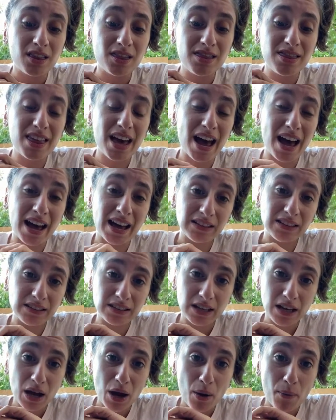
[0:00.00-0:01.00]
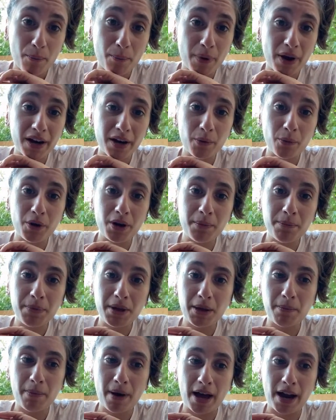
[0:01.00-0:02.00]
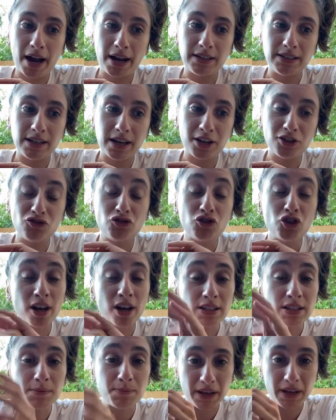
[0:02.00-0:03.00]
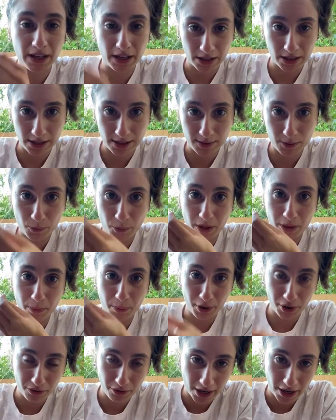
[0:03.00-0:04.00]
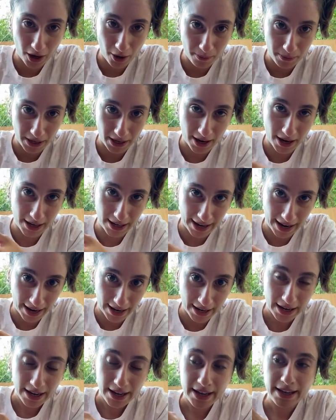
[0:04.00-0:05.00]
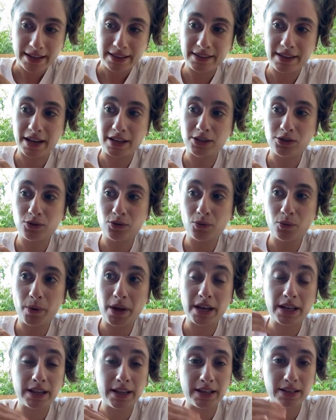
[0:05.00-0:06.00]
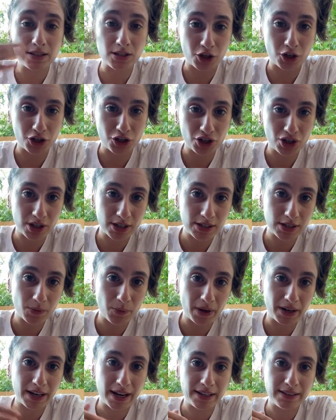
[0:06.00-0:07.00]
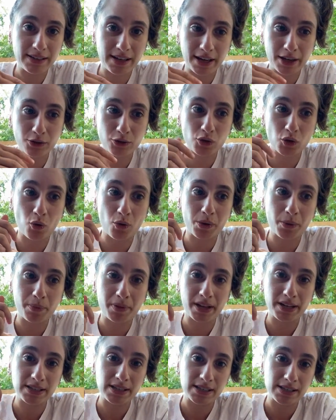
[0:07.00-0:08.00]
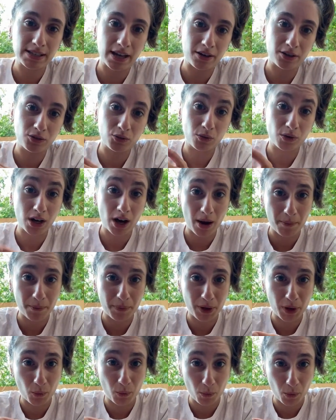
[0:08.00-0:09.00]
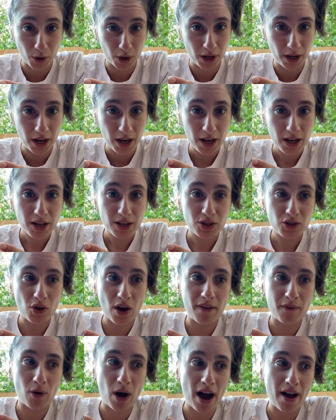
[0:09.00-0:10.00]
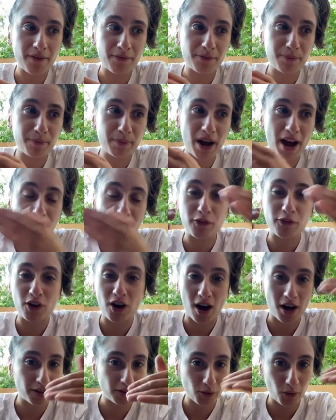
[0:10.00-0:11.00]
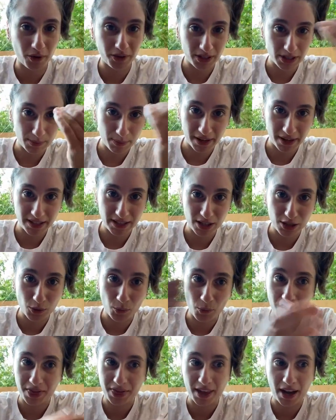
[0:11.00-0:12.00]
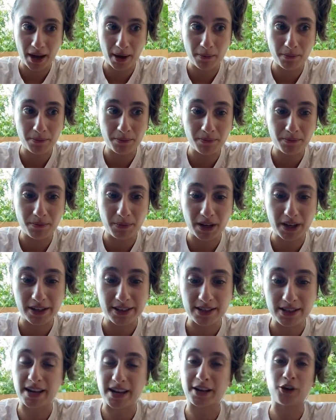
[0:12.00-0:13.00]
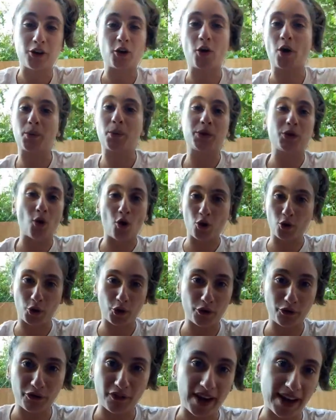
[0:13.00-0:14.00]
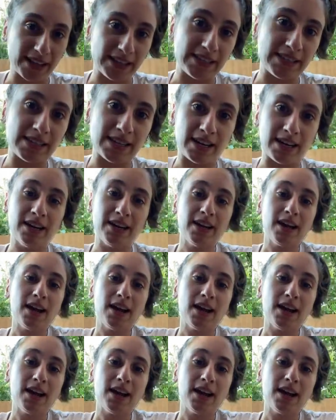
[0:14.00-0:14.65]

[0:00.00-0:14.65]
that, but it wouldn't be a bad idea, just because with Birthright Armenia, again, they do weekly excursions where they take you to all the places that a tour company would. So I've kind of gone to all these places with them, because like, you're going with all your friends, and